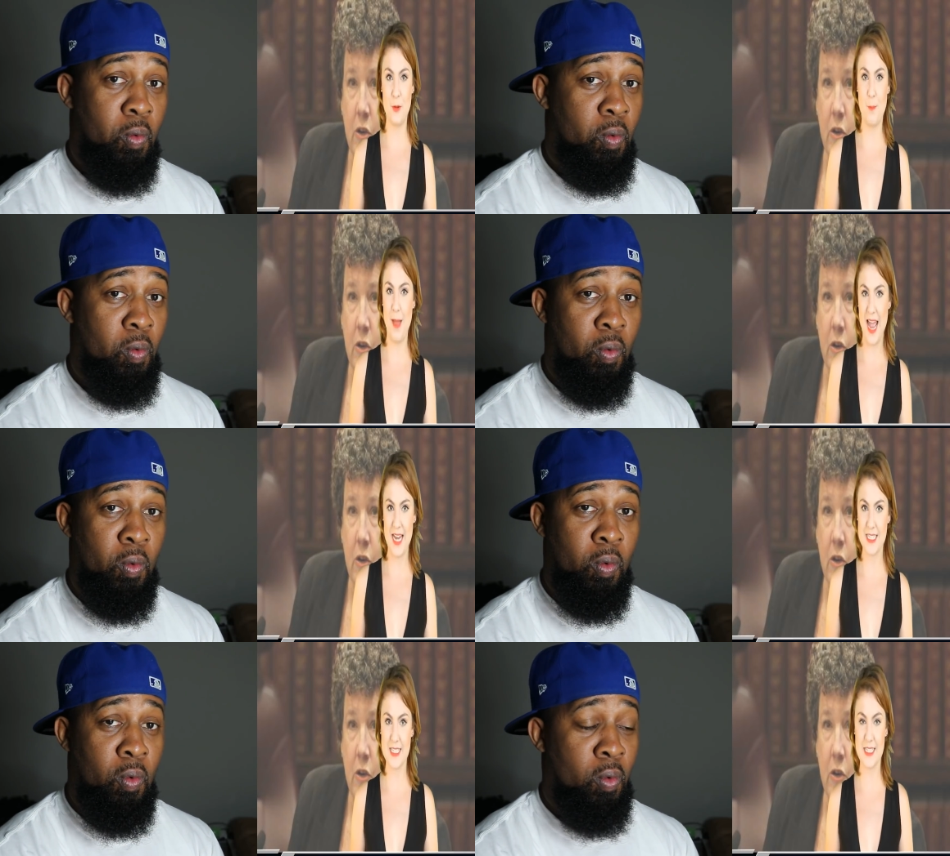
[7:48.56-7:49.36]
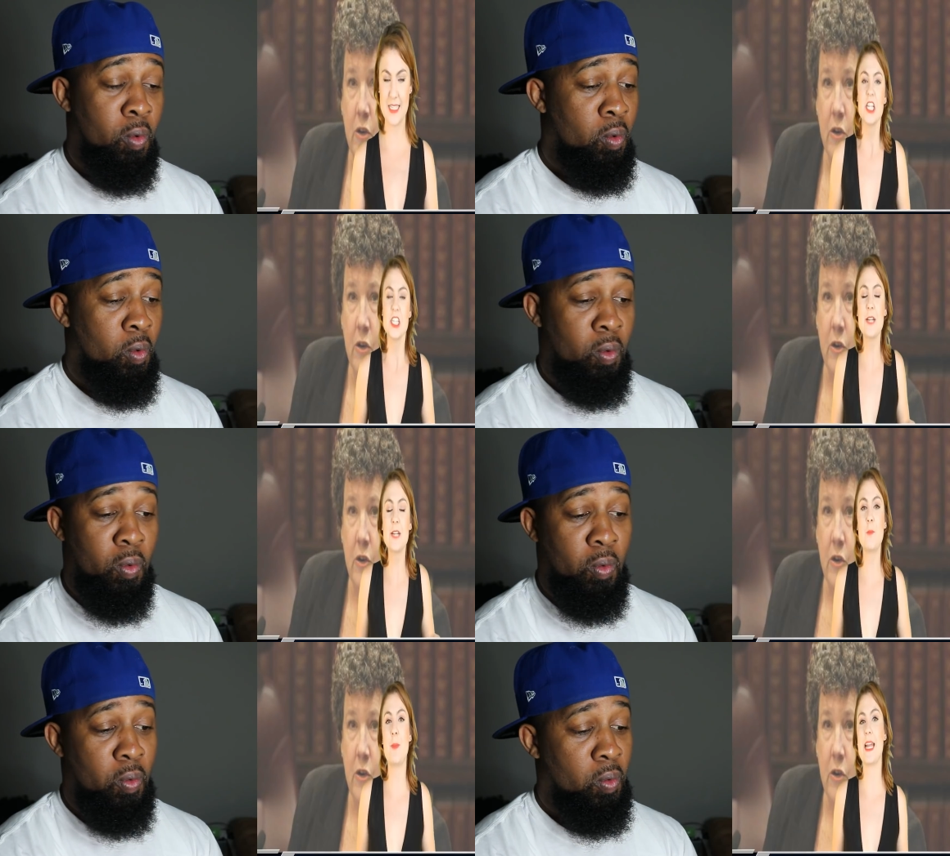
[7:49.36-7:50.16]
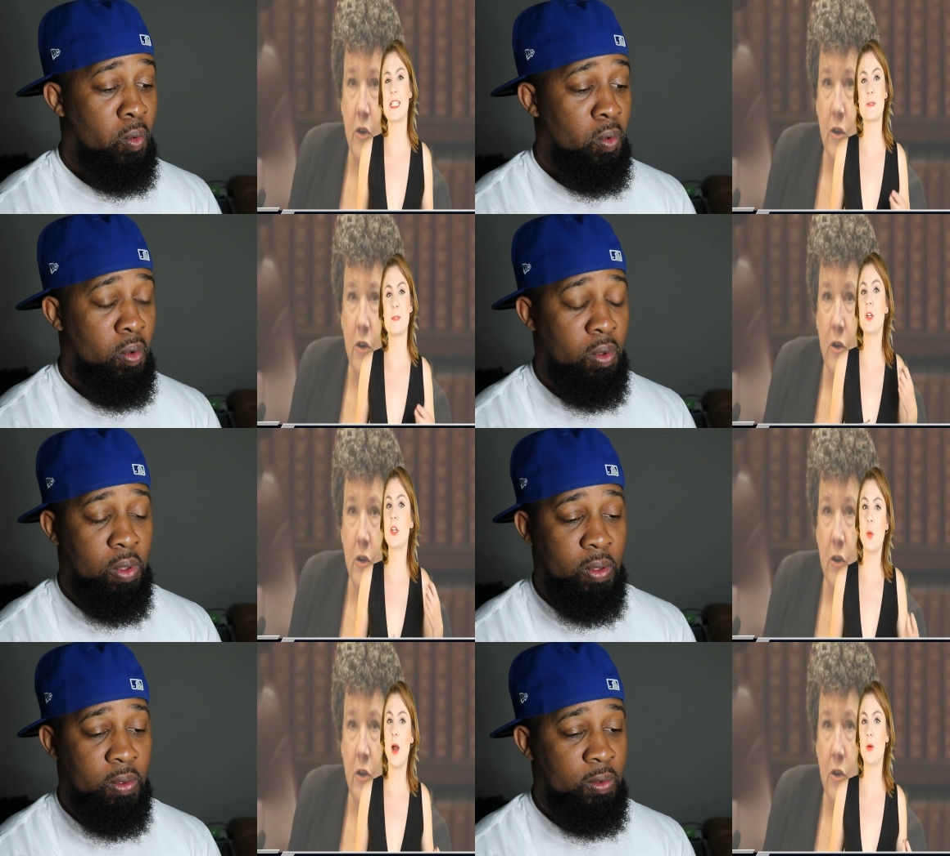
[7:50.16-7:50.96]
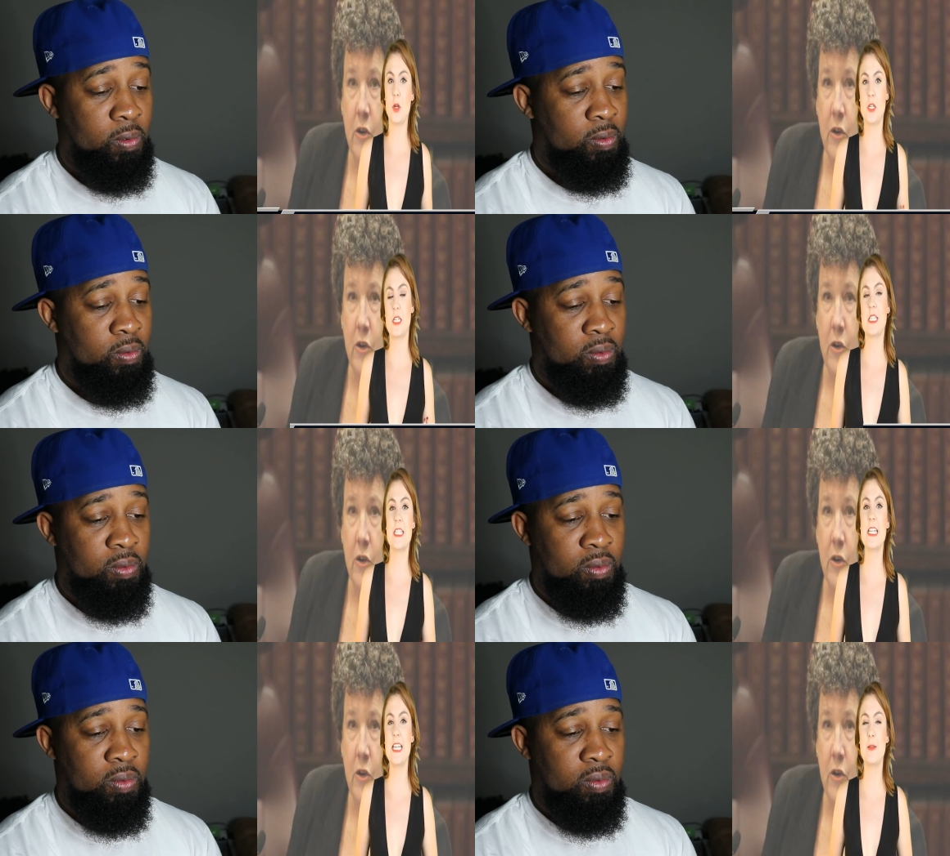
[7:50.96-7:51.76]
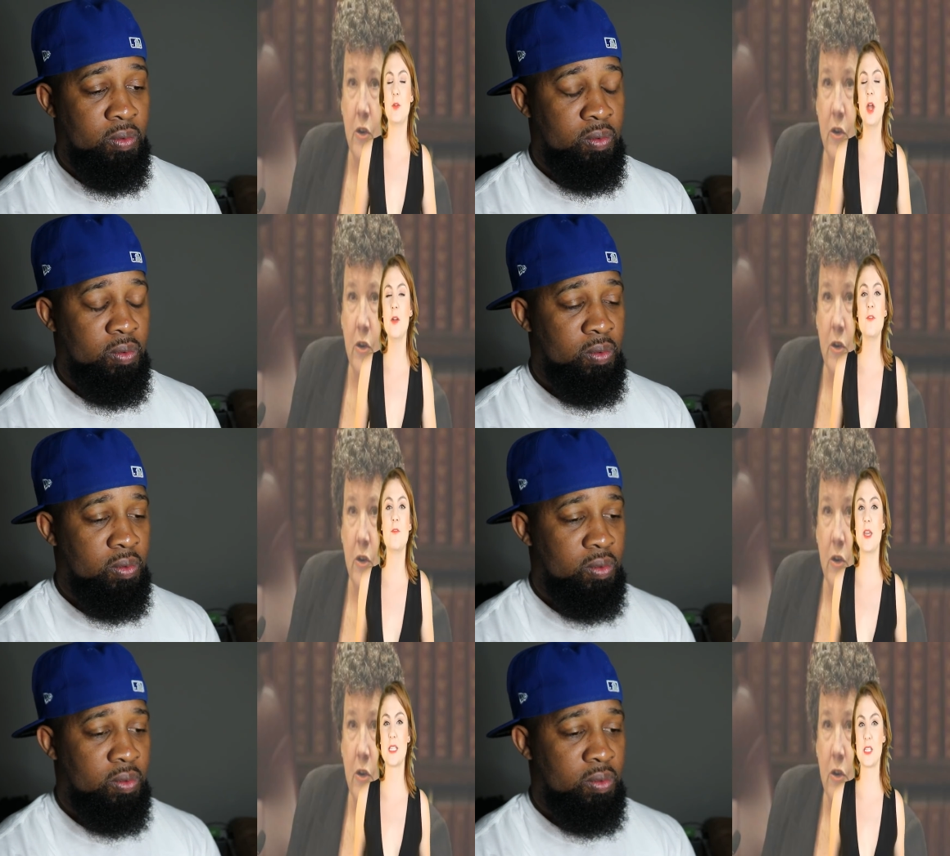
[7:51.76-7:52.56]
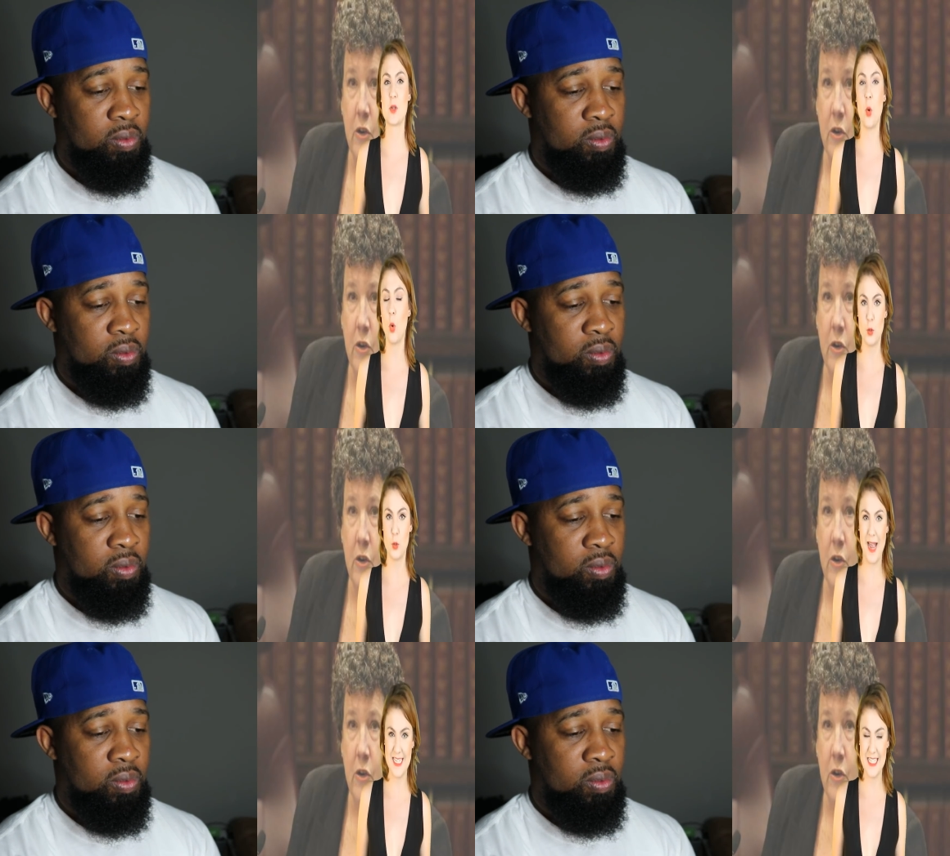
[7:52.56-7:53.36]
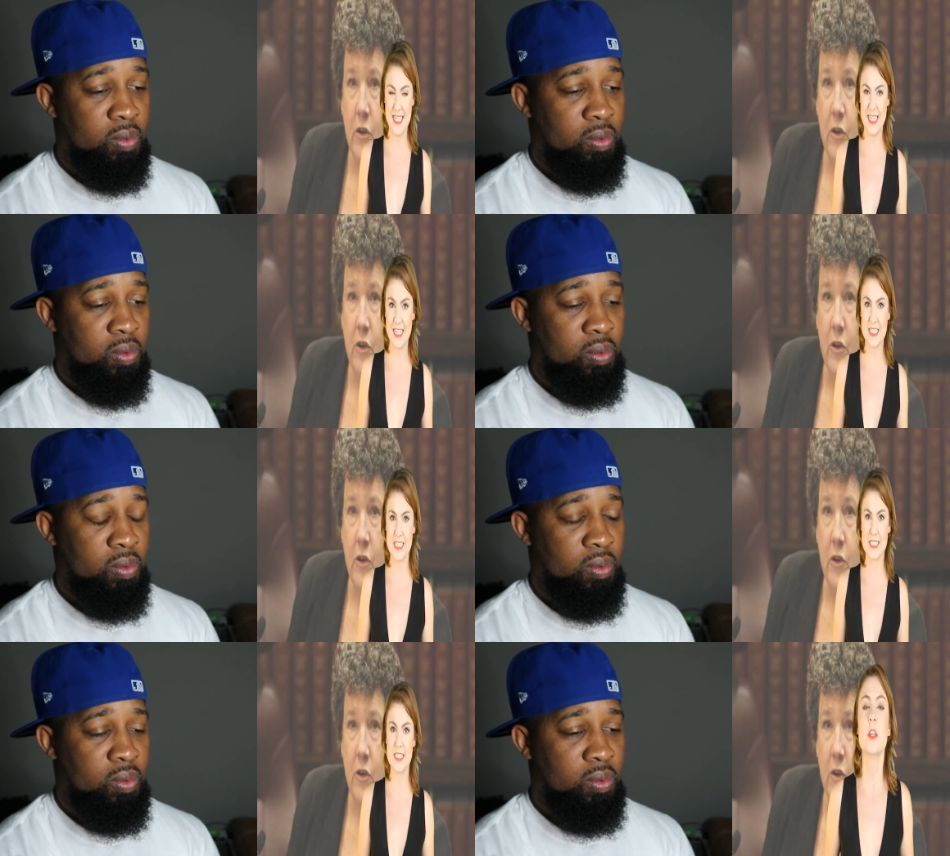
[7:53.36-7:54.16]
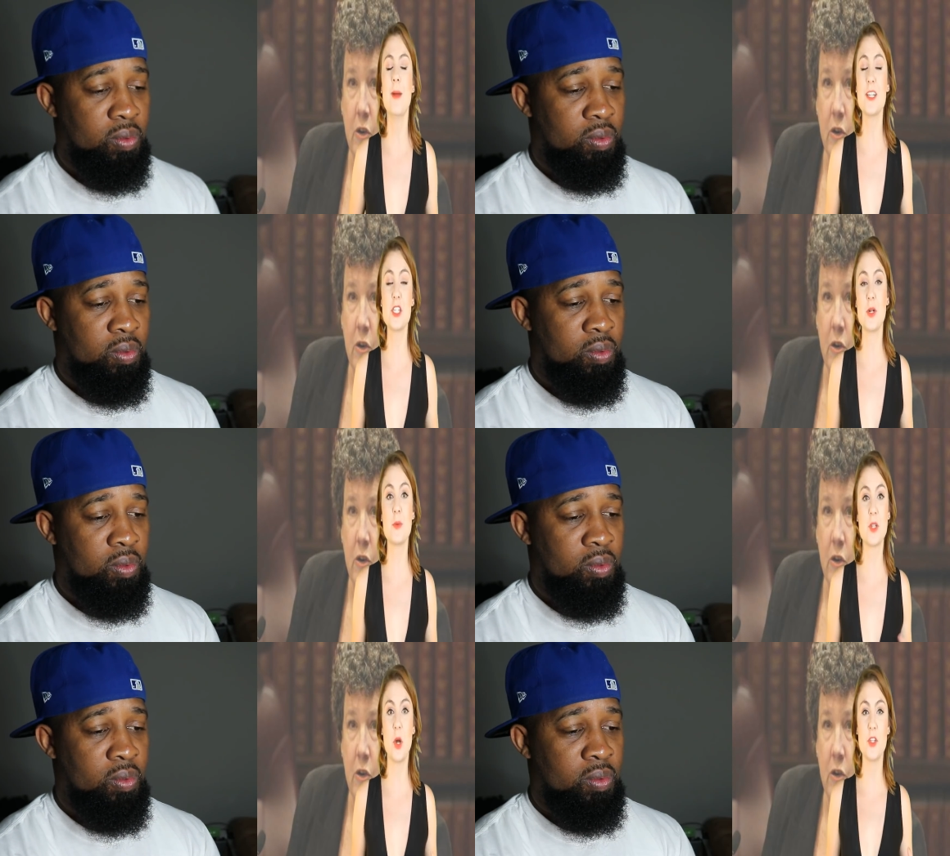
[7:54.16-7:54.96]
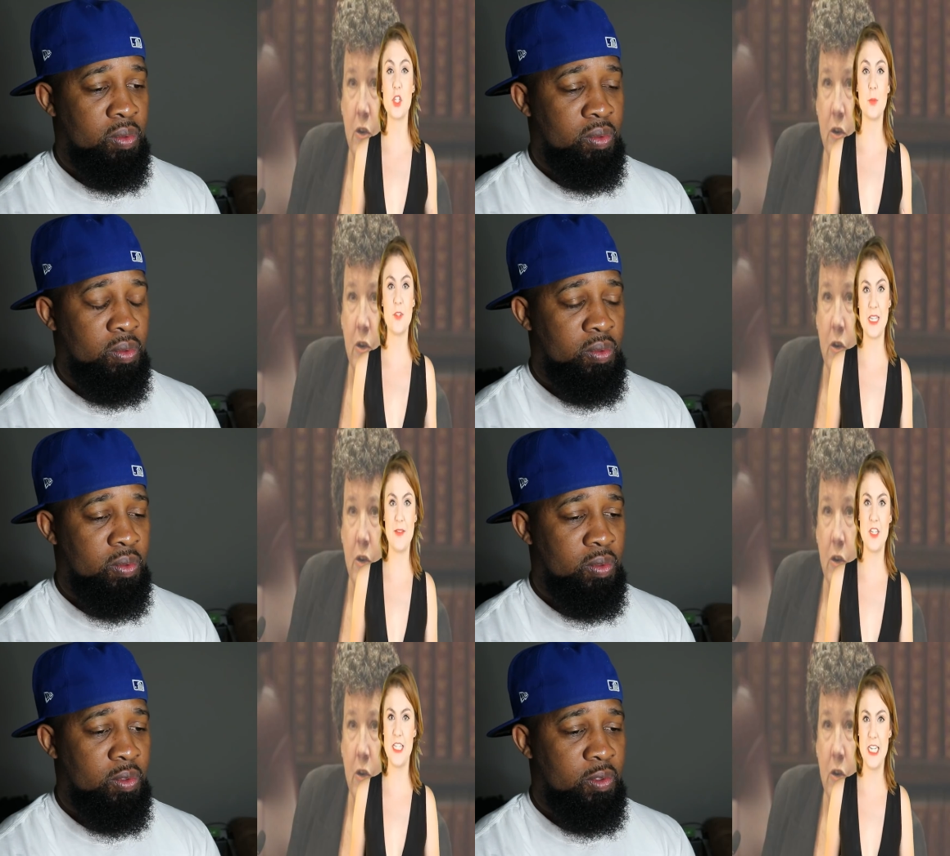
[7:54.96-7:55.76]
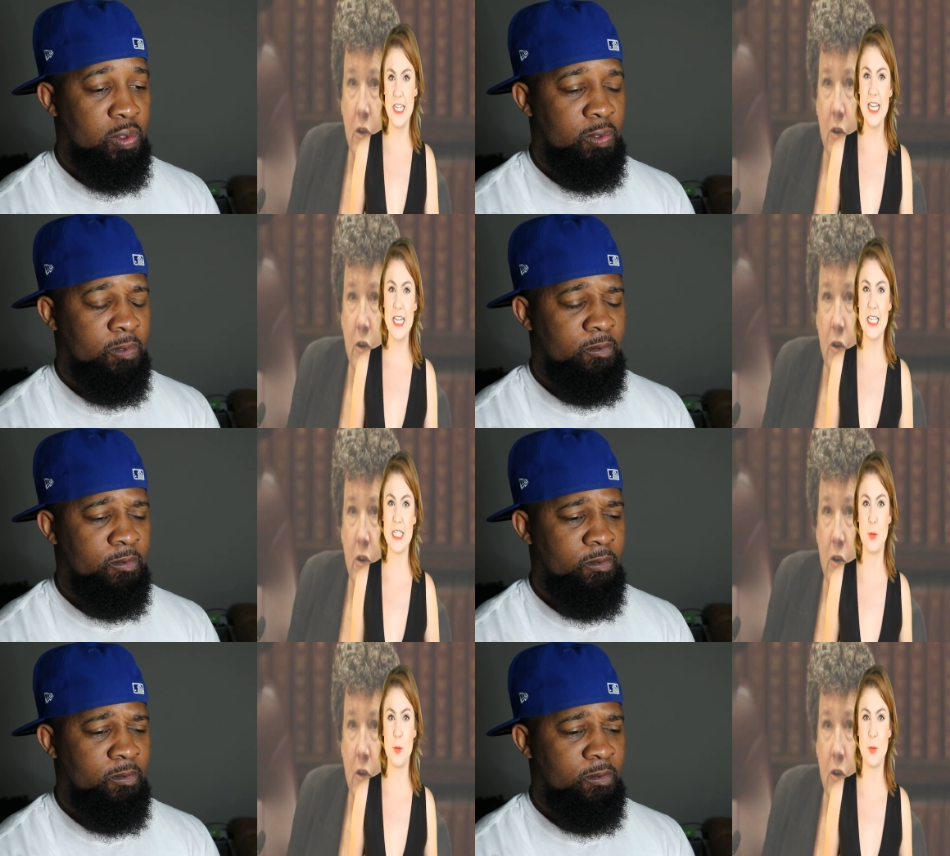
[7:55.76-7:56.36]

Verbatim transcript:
Speaker 1: Betts. Jennifer Betts is pretty well known in Sydney for her fierce courtroom antics. The magistrate was on the job for 17 years, but